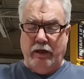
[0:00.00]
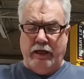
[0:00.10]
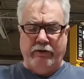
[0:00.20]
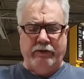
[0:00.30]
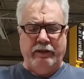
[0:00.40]

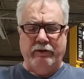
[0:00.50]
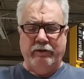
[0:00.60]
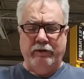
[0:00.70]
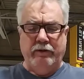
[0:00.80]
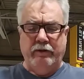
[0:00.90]
I don't think
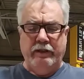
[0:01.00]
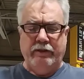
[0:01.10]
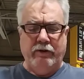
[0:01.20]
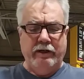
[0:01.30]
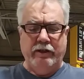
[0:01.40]
these
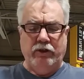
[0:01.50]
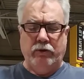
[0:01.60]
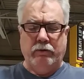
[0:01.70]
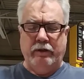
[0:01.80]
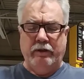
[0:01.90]
aren't any
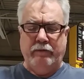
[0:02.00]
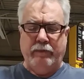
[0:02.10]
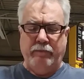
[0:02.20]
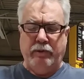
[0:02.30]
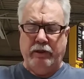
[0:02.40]
shorter than
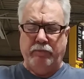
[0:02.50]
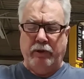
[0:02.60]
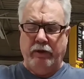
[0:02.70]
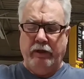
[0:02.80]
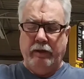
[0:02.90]
my
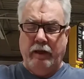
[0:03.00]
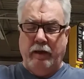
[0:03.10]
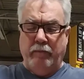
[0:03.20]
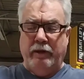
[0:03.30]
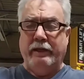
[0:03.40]
Pittsburgh.
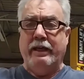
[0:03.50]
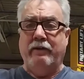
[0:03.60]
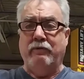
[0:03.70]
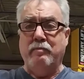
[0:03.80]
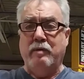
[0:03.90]
But
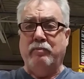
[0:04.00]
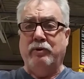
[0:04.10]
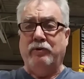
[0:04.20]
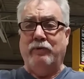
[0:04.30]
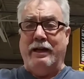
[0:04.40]
again,
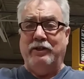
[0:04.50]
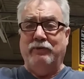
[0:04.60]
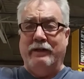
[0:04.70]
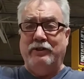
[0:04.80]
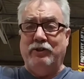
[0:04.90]
remember, ratchet
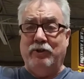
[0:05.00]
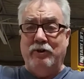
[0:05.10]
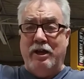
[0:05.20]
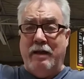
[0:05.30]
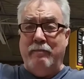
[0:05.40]
wrenches are
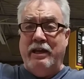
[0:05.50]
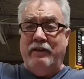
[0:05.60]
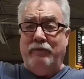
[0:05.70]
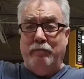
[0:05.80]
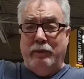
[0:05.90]
not
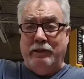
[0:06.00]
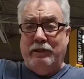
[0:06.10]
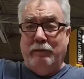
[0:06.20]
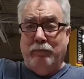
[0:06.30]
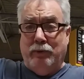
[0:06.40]
made for
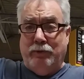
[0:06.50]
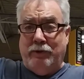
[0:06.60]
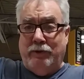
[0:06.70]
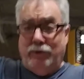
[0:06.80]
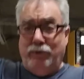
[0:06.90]
busting
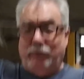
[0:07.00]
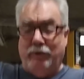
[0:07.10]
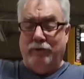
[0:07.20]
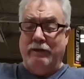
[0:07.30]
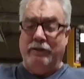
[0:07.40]
bolts loose
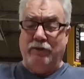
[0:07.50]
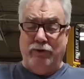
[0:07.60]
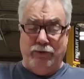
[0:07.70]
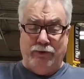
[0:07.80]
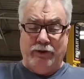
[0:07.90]
or nuts
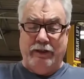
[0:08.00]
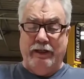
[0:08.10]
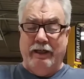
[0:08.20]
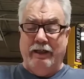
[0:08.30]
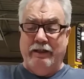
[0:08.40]
loose.
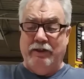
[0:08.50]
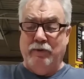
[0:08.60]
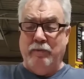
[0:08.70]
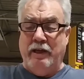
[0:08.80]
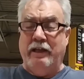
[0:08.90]
These
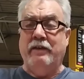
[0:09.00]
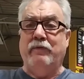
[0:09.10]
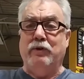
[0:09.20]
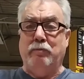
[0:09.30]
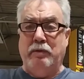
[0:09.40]
are made
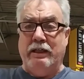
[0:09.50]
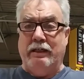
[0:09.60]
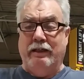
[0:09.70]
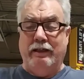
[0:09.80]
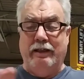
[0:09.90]
for
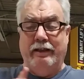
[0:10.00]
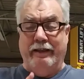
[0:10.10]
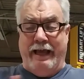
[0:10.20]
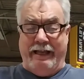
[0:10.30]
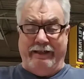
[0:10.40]
speed.
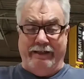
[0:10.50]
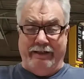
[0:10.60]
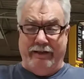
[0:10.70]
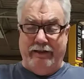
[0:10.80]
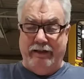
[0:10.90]
That's
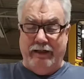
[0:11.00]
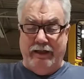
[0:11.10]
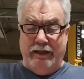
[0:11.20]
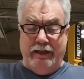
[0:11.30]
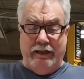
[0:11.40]
it.
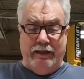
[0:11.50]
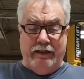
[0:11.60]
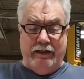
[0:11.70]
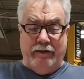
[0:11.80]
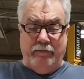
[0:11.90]

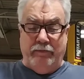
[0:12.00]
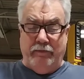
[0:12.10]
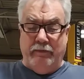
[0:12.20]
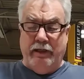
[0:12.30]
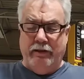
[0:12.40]

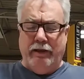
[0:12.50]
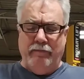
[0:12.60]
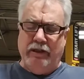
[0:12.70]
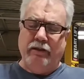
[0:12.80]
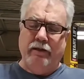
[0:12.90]
I
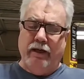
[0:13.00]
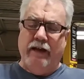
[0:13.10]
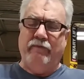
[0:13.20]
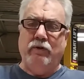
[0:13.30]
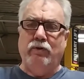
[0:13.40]
mean,
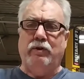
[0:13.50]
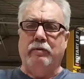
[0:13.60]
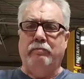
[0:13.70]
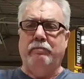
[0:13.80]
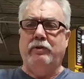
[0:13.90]
I've used
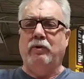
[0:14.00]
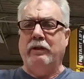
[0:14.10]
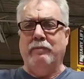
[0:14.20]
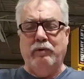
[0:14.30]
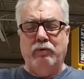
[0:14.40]
them. Don't
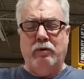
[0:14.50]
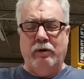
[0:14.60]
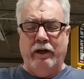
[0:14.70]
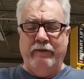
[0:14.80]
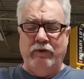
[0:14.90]
get me
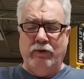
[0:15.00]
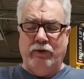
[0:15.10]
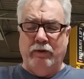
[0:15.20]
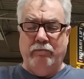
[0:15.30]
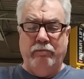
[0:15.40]
wrong, I've
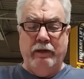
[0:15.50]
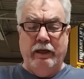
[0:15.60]
used them.